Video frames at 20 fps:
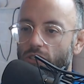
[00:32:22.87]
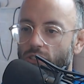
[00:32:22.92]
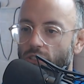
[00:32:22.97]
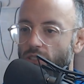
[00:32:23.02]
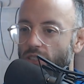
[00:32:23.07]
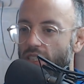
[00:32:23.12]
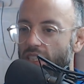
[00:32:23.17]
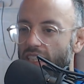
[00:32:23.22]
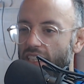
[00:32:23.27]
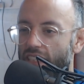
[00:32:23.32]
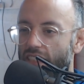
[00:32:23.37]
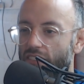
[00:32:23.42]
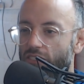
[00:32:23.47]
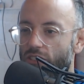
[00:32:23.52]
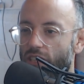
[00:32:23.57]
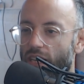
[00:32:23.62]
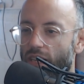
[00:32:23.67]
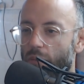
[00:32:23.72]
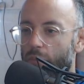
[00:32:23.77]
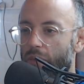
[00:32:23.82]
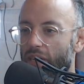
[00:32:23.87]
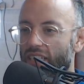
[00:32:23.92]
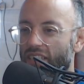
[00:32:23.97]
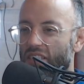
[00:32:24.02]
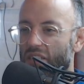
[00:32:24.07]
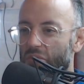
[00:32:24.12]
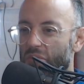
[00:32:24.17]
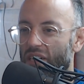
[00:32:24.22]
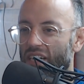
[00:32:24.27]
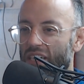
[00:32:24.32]
your teeth trying to bite
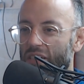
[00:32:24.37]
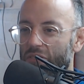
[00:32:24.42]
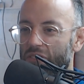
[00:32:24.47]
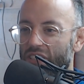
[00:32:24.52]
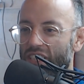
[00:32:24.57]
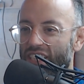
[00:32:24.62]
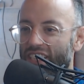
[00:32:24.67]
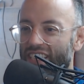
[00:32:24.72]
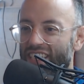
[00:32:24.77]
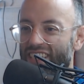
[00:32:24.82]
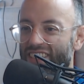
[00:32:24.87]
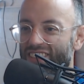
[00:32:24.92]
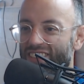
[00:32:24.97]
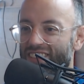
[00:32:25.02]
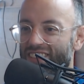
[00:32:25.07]
somebody with a gi on.